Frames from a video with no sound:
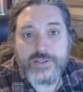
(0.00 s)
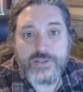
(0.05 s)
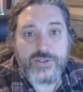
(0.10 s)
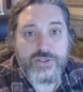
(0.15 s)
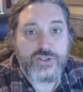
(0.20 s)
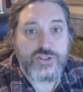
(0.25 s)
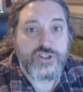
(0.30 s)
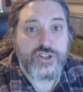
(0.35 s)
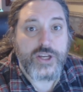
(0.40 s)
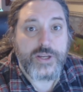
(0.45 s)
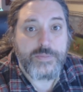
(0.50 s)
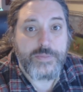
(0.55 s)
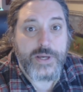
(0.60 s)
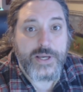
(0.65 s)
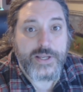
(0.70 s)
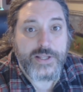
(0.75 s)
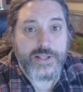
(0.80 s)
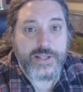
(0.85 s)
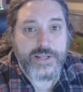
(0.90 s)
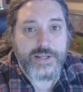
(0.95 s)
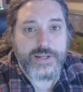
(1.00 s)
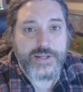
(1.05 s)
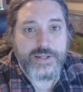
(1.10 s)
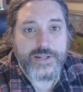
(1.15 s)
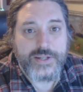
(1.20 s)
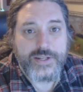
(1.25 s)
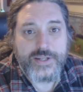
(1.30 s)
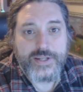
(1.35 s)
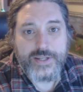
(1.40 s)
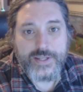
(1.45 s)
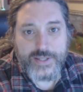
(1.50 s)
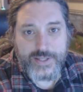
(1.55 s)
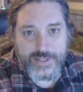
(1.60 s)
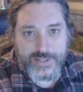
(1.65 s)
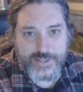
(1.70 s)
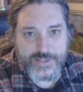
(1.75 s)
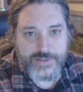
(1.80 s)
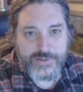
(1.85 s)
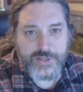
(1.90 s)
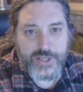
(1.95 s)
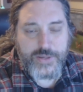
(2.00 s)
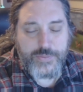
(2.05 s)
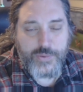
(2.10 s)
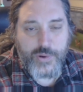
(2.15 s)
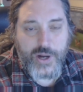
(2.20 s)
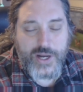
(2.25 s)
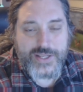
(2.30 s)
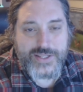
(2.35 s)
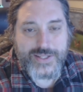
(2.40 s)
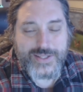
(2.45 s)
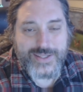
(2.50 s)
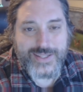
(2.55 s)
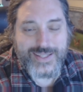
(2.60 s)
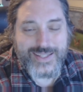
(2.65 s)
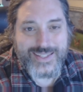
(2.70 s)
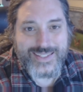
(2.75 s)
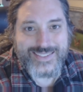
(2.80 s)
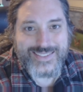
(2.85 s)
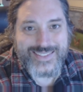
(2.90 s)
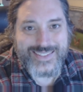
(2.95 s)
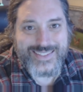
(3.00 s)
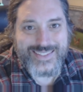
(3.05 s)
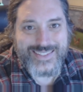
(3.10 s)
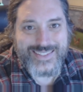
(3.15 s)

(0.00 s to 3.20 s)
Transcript: just check back later. So keep watching. Thanks.